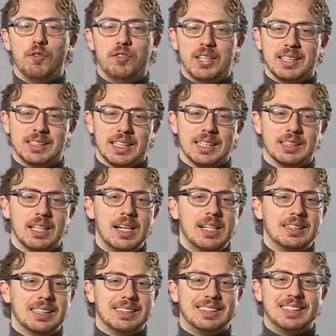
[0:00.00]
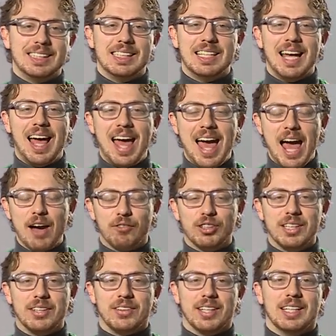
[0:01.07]
visit to see
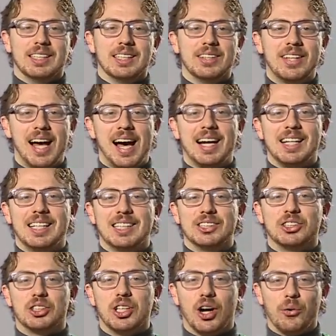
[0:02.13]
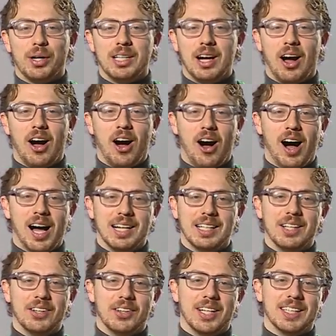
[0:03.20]
everything that is going on
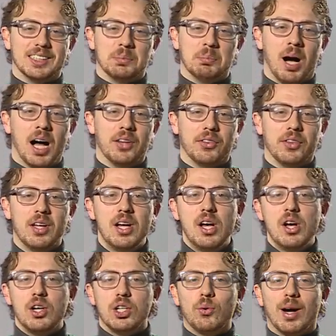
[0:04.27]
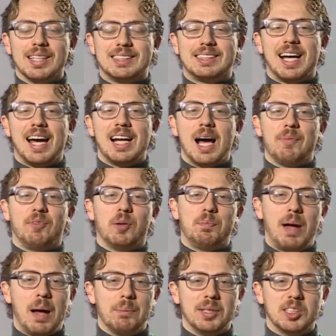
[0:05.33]
this month. You want to sign up for
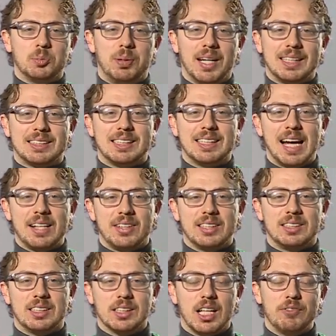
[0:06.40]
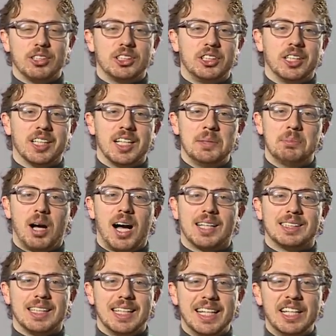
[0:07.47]
Pembi's Picks to get this delivered to your
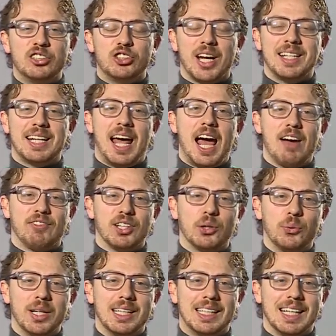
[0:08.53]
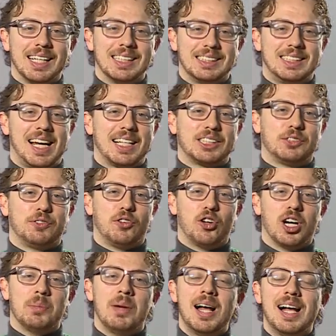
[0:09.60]
inbox each and every week in text
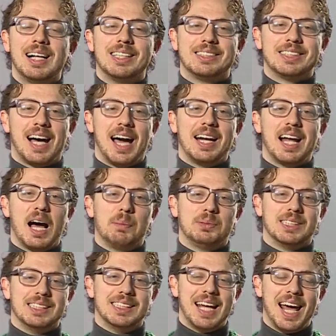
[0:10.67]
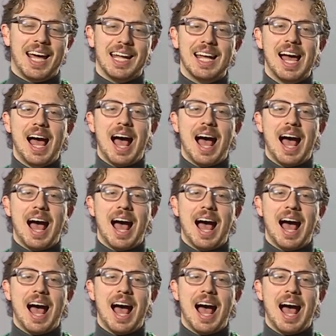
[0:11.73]
form? Sign up today